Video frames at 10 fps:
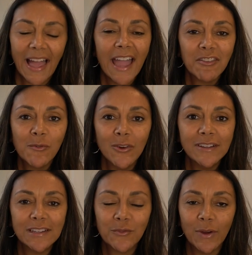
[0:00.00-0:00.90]
Hi
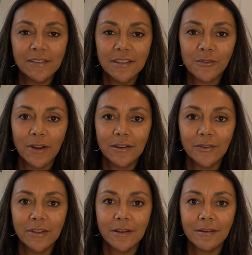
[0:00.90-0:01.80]
everyone, it's YC
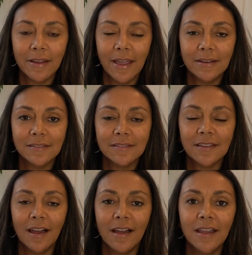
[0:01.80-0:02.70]
Rhino here, and it's
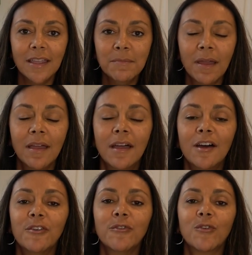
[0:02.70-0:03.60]
time
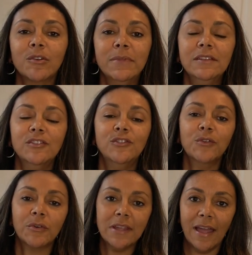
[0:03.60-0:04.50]
for me to
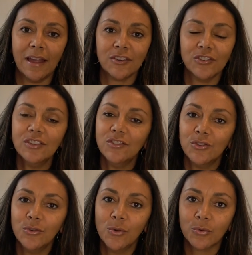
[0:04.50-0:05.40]
do a reaction
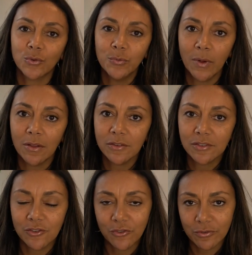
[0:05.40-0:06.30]
to
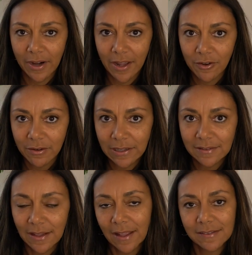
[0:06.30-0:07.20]
RuPaul's Drag
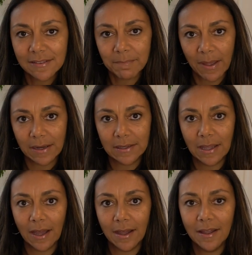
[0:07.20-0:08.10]
Race
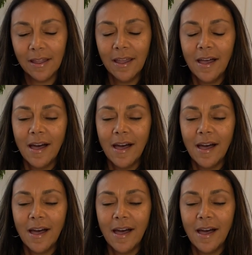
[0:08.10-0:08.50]
España.